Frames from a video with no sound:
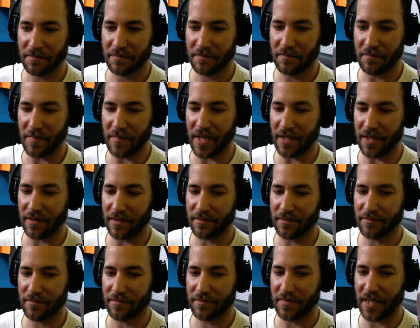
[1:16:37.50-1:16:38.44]
man,
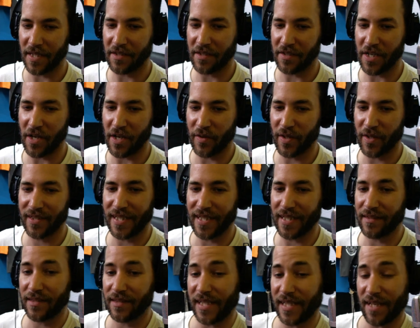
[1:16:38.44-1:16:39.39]
I don't know. That,
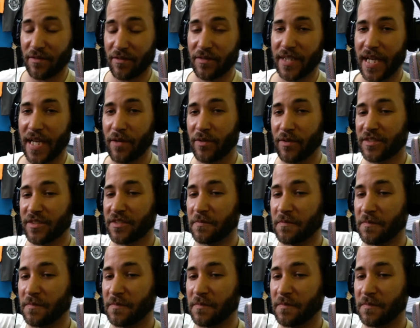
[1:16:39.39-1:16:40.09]
that, that, that my, was. I